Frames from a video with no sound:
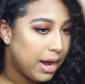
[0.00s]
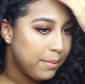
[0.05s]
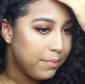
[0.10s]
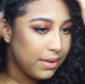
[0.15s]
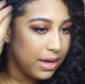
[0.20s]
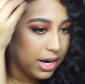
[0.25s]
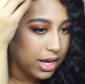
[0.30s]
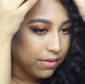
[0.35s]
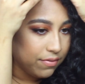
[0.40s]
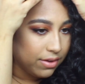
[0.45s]

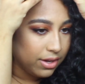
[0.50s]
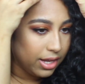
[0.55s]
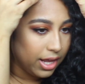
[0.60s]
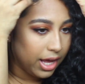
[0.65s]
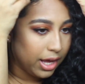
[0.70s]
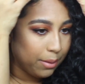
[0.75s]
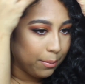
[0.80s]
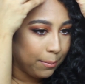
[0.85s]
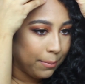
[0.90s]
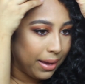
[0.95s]
I'm not even
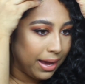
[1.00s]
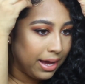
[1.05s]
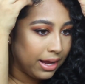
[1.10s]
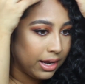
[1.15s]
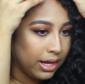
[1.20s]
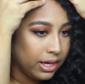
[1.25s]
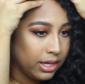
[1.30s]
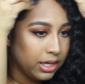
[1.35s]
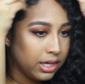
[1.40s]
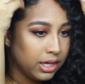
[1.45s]
like
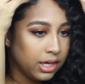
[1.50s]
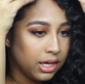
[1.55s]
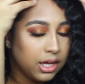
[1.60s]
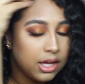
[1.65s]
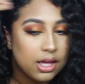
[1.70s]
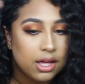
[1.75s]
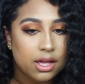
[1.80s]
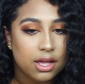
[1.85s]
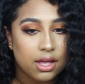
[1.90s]
mad at it.